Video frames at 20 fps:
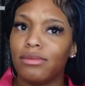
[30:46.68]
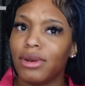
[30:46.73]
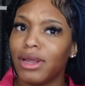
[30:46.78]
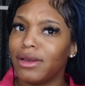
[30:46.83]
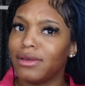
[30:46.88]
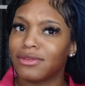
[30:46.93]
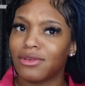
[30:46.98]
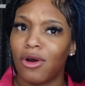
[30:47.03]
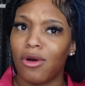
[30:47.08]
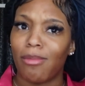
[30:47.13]

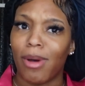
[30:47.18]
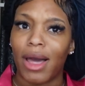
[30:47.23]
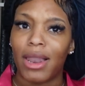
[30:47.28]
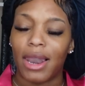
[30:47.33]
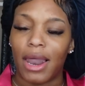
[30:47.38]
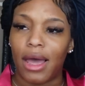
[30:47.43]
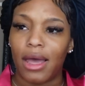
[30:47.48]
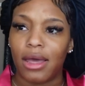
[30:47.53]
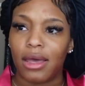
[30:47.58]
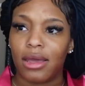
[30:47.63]
niggas on my
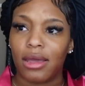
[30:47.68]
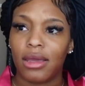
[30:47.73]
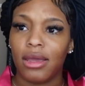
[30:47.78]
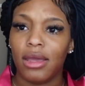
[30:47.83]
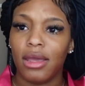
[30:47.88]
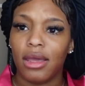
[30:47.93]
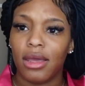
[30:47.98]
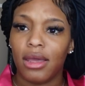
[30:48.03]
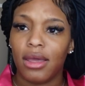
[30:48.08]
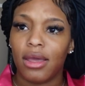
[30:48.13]
line?
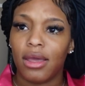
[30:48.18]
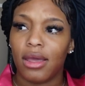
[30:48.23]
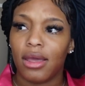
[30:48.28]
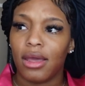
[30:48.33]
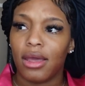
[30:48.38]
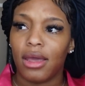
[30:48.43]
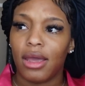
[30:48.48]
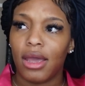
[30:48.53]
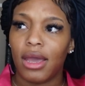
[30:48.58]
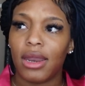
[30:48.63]

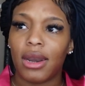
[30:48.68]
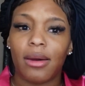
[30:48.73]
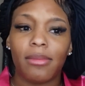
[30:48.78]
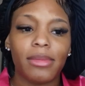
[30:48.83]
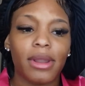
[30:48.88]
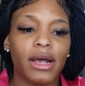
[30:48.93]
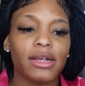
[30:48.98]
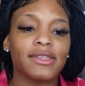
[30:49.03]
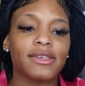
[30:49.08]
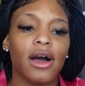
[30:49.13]
And I'm
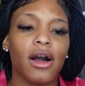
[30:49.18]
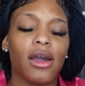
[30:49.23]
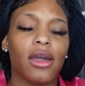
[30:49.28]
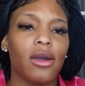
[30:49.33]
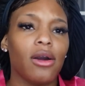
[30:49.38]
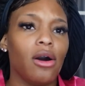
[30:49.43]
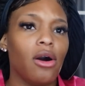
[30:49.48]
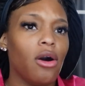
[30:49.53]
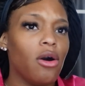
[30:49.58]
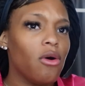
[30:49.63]
not
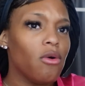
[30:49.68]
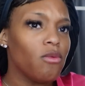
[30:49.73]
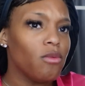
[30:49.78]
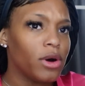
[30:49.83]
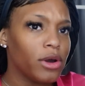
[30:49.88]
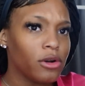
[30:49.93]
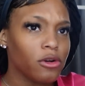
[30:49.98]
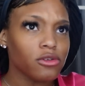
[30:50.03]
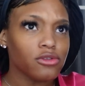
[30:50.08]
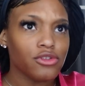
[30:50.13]
talking, oh,
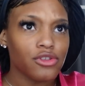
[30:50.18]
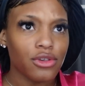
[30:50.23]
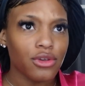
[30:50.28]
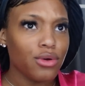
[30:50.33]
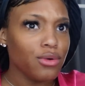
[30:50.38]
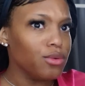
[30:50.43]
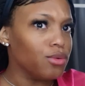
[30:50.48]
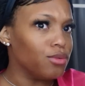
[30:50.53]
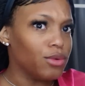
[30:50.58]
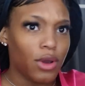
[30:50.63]
one or
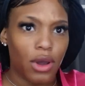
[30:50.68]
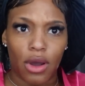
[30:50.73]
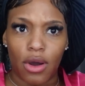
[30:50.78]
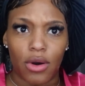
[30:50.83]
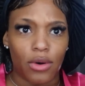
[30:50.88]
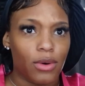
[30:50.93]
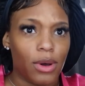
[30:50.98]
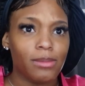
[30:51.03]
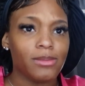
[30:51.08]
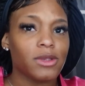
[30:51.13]
two.
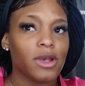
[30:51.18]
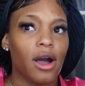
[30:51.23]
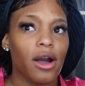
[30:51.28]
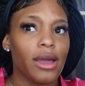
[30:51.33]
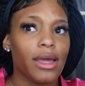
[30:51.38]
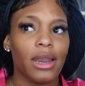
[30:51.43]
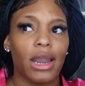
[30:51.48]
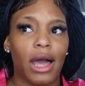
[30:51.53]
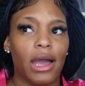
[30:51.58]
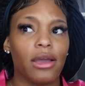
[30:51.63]
No, I'm
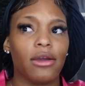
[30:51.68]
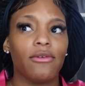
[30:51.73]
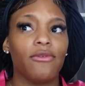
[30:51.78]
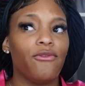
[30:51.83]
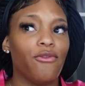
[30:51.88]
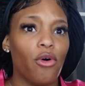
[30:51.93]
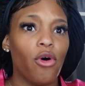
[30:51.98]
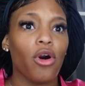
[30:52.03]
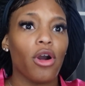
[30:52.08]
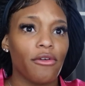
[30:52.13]
talking like
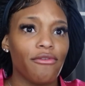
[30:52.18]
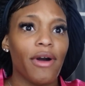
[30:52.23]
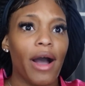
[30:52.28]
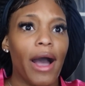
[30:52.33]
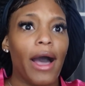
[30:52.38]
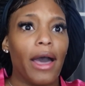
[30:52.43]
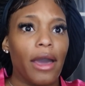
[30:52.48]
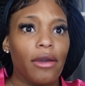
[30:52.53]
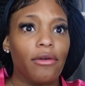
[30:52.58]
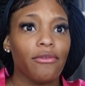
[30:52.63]
four or
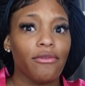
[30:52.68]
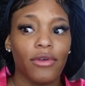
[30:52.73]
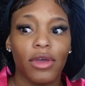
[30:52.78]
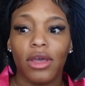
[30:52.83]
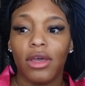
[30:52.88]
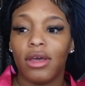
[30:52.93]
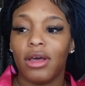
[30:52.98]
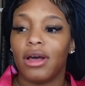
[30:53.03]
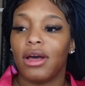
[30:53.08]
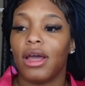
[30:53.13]
five
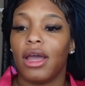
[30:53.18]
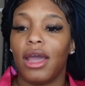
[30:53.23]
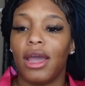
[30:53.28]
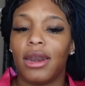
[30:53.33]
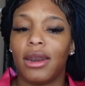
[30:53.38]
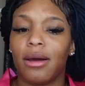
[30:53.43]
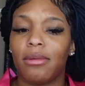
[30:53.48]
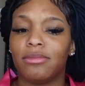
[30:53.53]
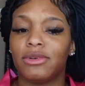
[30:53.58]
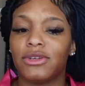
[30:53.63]

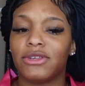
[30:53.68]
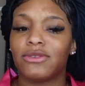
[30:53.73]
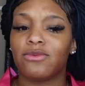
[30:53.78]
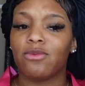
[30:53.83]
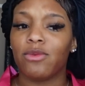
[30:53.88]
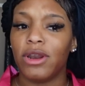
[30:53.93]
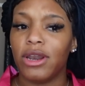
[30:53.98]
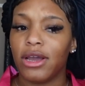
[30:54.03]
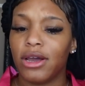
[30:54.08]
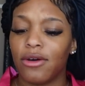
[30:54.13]
and I'm just
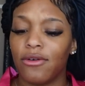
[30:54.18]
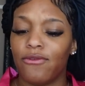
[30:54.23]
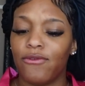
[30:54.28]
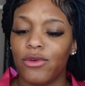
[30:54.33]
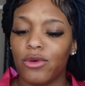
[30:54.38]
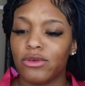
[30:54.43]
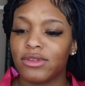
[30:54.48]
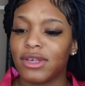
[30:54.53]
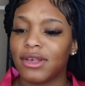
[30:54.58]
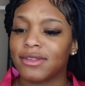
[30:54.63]
really
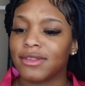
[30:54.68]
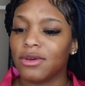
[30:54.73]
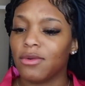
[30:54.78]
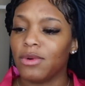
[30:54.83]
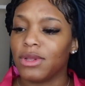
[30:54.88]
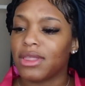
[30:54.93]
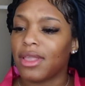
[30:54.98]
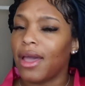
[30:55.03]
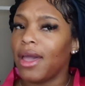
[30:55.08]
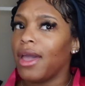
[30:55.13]
confused as to
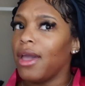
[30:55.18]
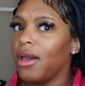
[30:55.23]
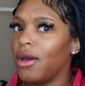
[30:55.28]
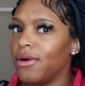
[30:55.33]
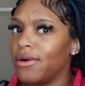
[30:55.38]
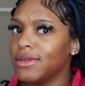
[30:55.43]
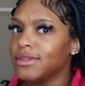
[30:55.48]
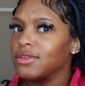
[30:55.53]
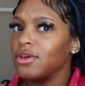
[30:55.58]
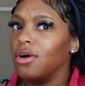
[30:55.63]
what the
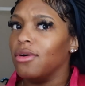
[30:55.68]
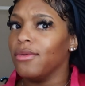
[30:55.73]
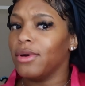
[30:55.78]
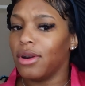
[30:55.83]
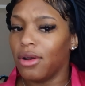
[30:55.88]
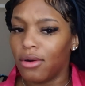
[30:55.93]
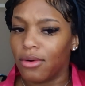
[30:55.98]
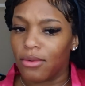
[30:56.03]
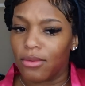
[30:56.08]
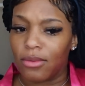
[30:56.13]
hell is going
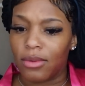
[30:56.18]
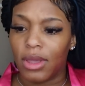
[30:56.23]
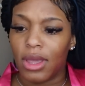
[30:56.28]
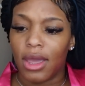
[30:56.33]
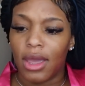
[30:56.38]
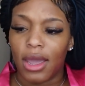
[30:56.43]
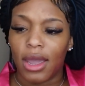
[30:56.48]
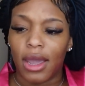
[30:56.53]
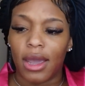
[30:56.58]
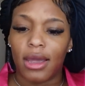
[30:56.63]
on
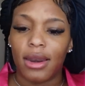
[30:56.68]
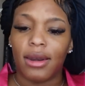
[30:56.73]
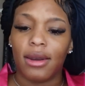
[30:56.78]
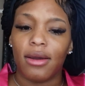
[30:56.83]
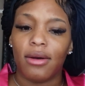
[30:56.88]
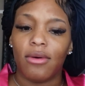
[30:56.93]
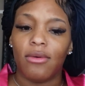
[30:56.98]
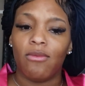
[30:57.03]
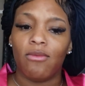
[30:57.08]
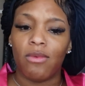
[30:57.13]
and
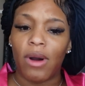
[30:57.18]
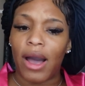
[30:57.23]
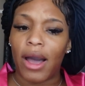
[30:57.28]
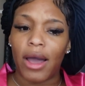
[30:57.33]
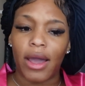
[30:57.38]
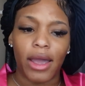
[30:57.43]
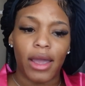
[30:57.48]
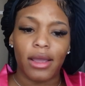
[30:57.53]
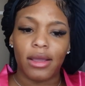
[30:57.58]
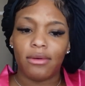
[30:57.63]

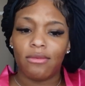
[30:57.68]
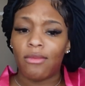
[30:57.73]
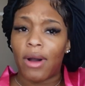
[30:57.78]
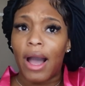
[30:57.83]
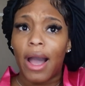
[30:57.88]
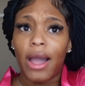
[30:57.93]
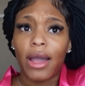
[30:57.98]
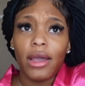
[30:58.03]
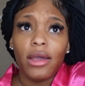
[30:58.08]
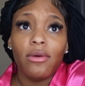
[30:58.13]
why
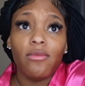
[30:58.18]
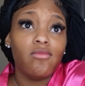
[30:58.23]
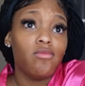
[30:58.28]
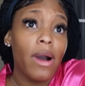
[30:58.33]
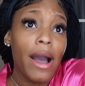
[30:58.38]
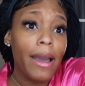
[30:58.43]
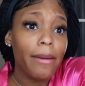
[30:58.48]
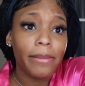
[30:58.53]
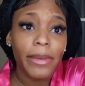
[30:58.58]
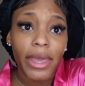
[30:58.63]
why
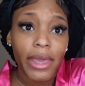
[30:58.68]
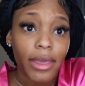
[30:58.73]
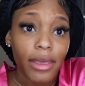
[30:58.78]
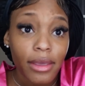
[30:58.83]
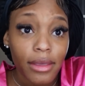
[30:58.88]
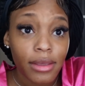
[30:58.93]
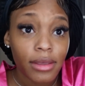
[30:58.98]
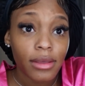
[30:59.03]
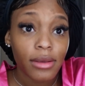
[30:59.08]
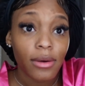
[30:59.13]
why
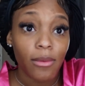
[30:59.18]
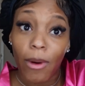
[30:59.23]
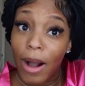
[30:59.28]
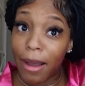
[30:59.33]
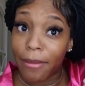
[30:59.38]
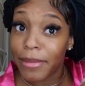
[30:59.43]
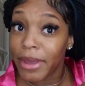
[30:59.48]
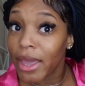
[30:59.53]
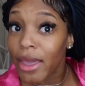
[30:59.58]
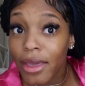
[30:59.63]
me
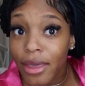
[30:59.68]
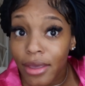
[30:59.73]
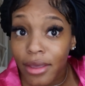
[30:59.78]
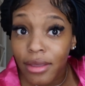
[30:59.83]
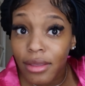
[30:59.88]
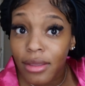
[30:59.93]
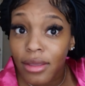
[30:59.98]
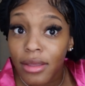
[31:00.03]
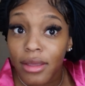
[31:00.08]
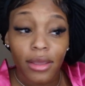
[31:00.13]
why me
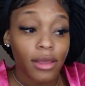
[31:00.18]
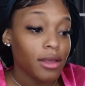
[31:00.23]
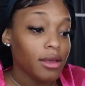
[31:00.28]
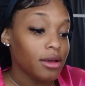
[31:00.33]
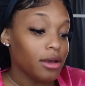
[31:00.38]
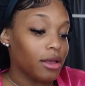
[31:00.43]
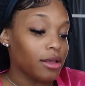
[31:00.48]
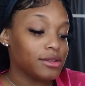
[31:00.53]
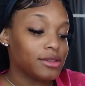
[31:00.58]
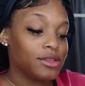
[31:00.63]

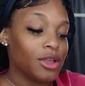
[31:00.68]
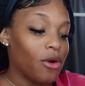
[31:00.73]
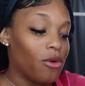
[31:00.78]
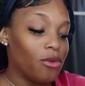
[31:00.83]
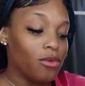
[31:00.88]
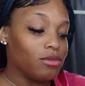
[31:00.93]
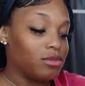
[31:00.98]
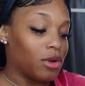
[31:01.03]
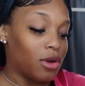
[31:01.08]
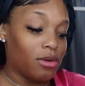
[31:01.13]
cause
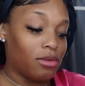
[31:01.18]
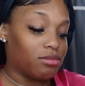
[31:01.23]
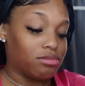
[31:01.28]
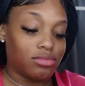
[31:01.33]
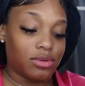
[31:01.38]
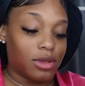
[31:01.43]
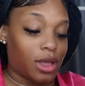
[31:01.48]
don't don't